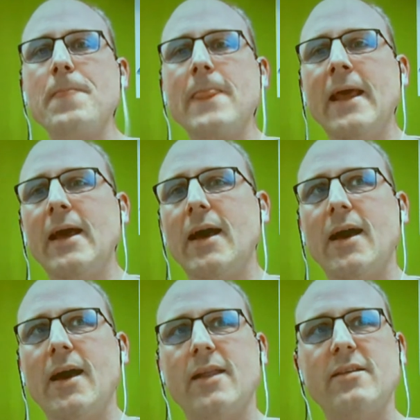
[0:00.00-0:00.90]

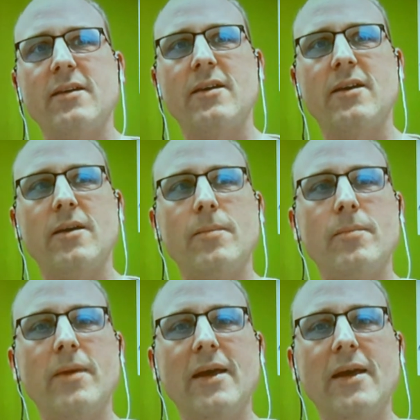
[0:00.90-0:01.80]
And um,
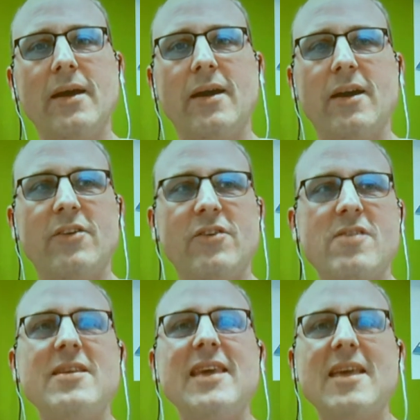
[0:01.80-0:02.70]
uh, just
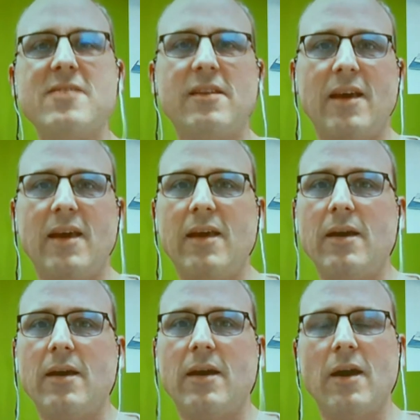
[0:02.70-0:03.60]
yesterday,
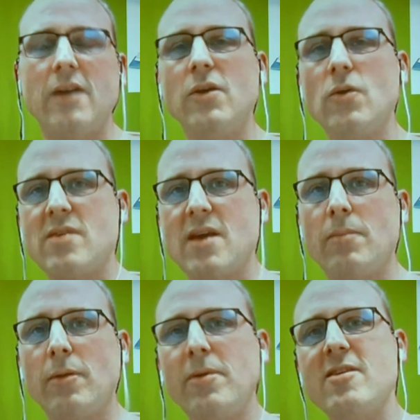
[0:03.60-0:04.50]
uh, a new sample
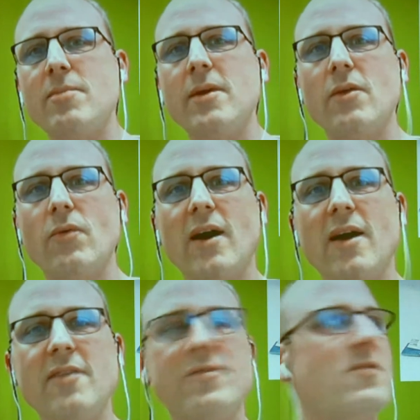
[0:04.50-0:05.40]
PCB arrived,
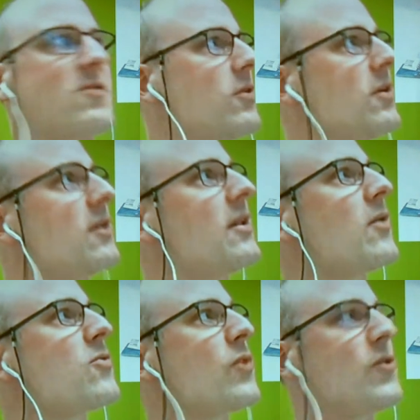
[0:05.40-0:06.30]
so you can now
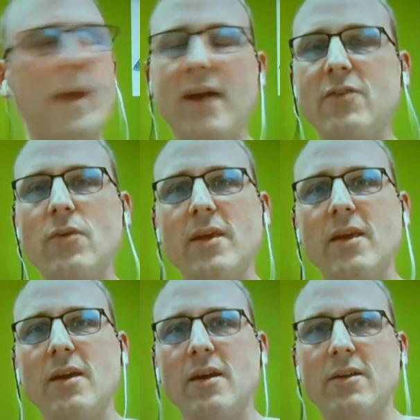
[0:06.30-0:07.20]
switch back to the
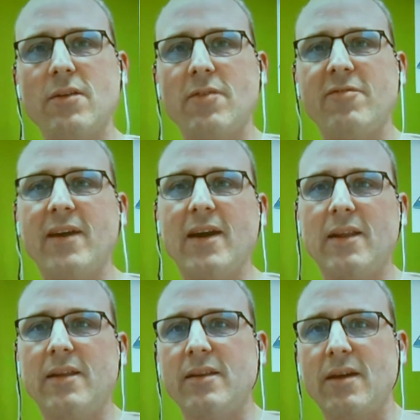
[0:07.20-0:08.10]
uh, to the file
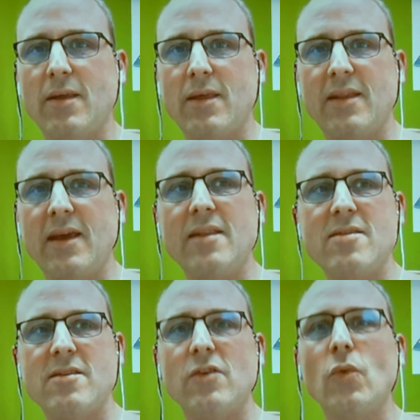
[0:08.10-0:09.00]
in, that ends
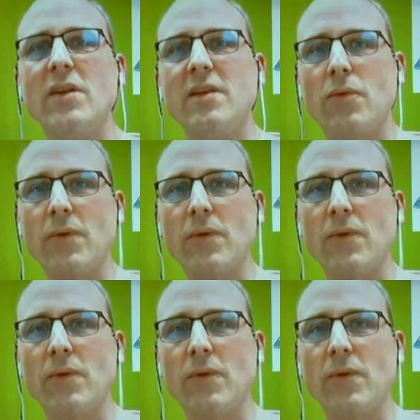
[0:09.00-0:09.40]
in 23